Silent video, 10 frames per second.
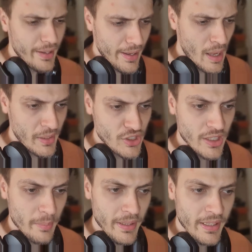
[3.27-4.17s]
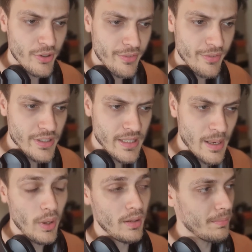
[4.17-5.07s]
I'm actually gonna play it for the first time.
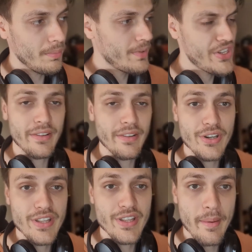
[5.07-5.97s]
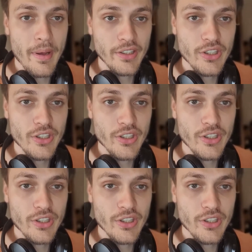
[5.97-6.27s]
Well, it's not the first time. I actually